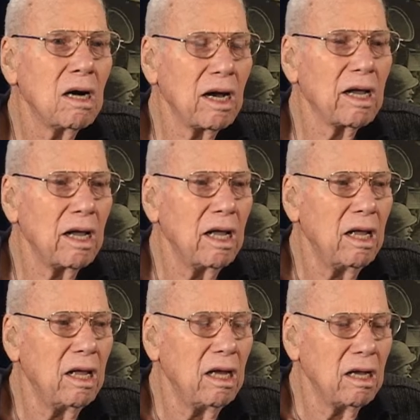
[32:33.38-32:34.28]
I,
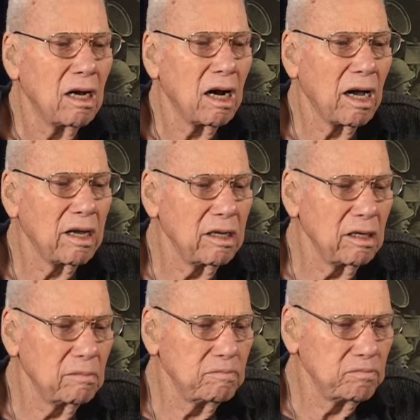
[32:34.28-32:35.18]
I,
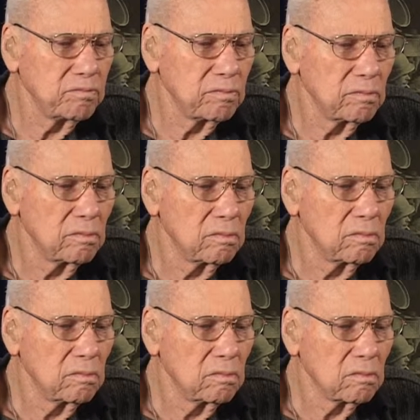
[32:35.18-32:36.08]
um,
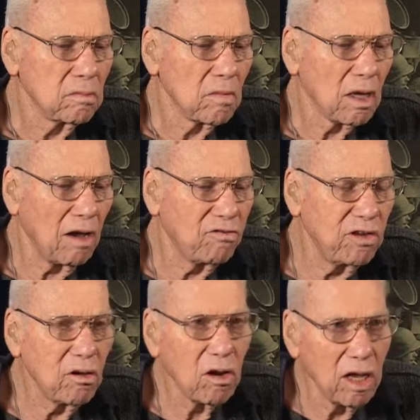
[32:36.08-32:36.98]
I
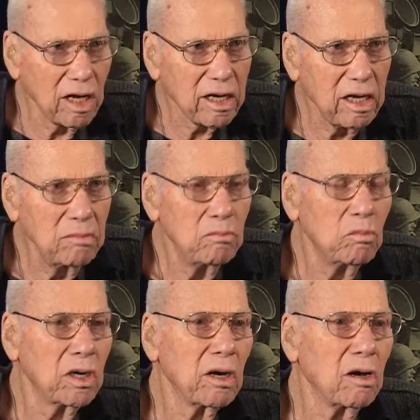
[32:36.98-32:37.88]
feel lucky,
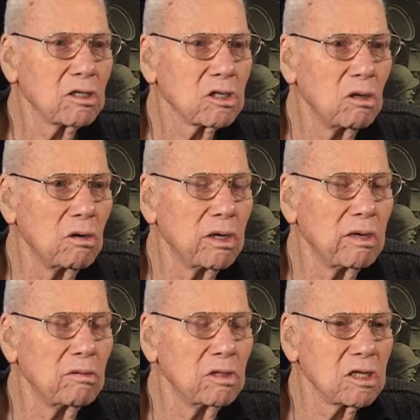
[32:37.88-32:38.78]
but also
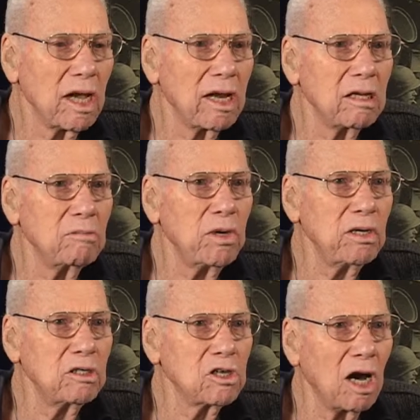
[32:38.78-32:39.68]
it was had to be
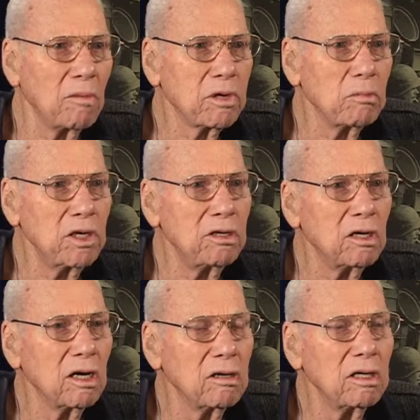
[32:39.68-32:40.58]
a job to be
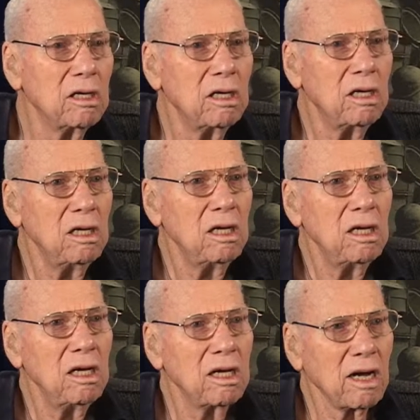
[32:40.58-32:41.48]
done,
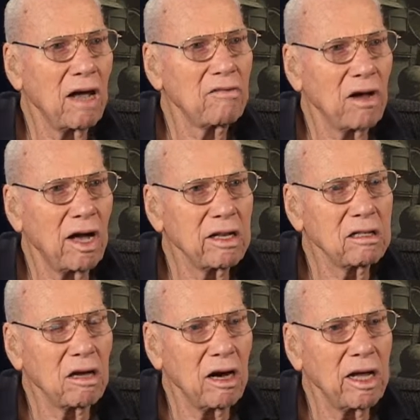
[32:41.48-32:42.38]
and I,
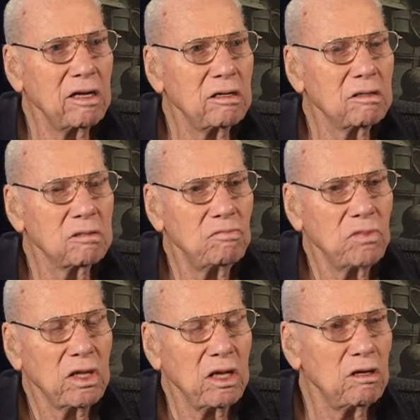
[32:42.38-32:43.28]
I, I
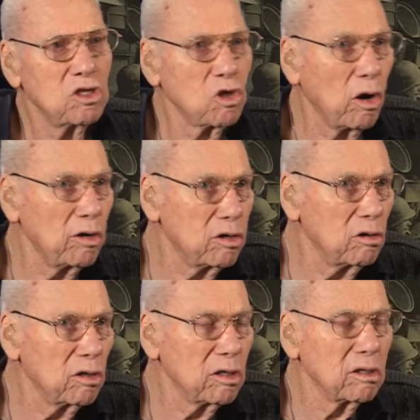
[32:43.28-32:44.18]
enjoyed
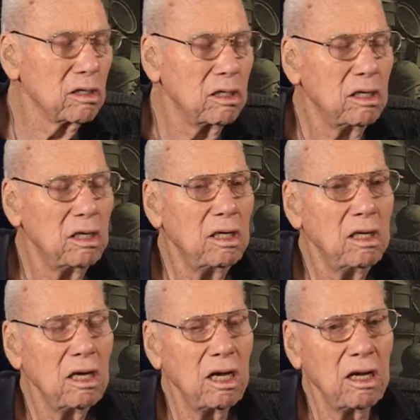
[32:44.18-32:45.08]
doing it,
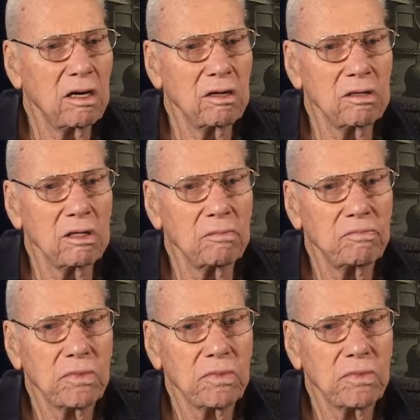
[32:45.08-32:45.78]
and uh,